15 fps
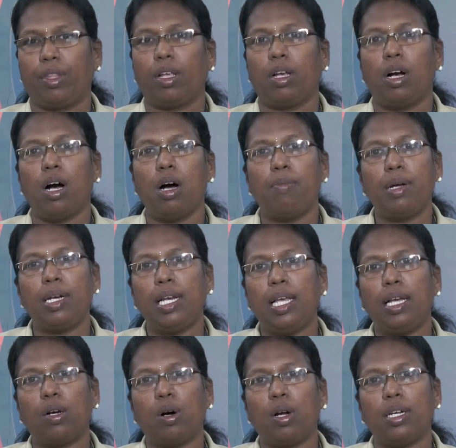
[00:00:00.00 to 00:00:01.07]

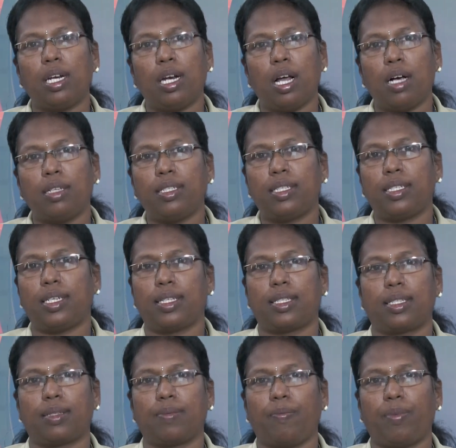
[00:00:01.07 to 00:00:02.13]
commonly called
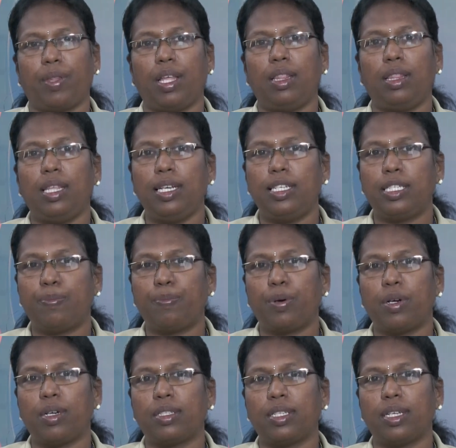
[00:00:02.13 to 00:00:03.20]
logistics. This
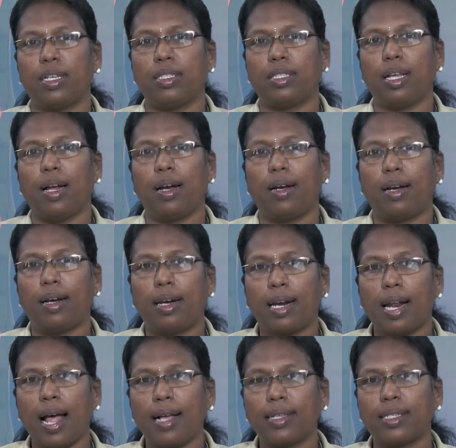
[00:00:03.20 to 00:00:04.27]
process
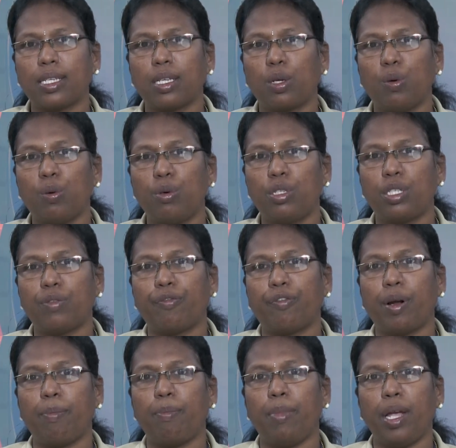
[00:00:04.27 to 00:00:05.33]
tracks goods
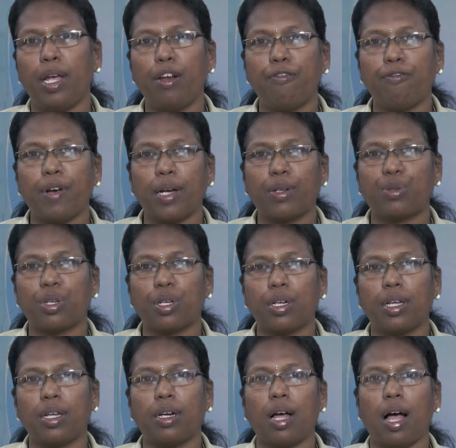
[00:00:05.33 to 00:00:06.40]
from
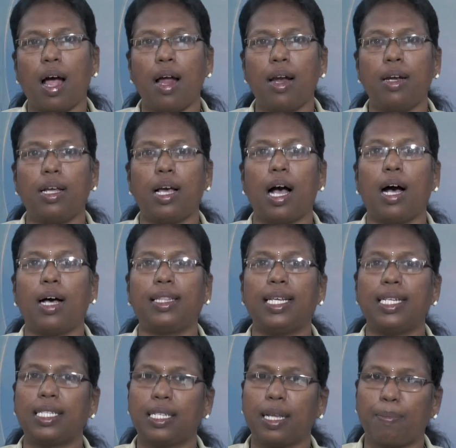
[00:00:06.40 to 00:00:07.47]
manufacturer and
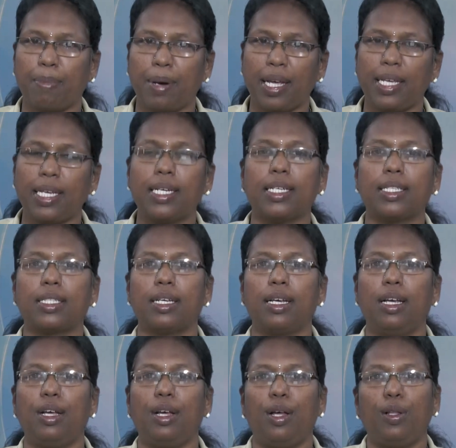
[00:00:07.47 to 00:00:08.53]
other suppliers
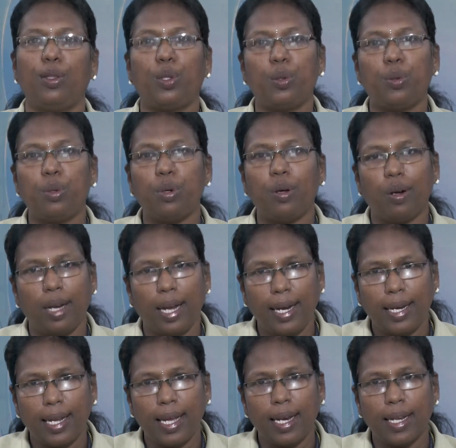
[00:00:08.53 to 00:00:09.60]
through
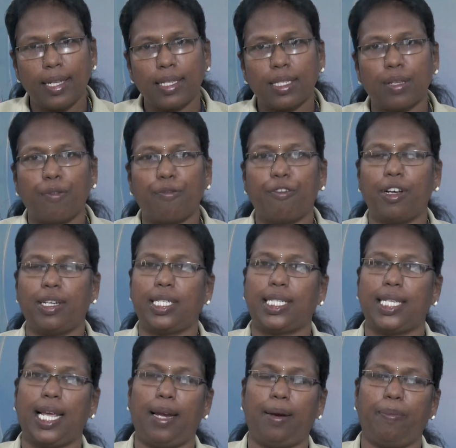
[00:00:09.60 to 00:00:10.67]
retailers for
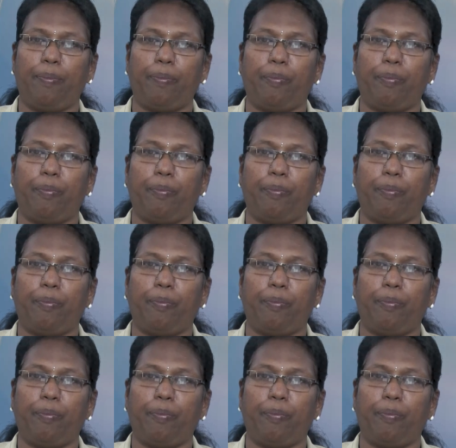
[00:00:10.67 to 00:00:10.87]
sale.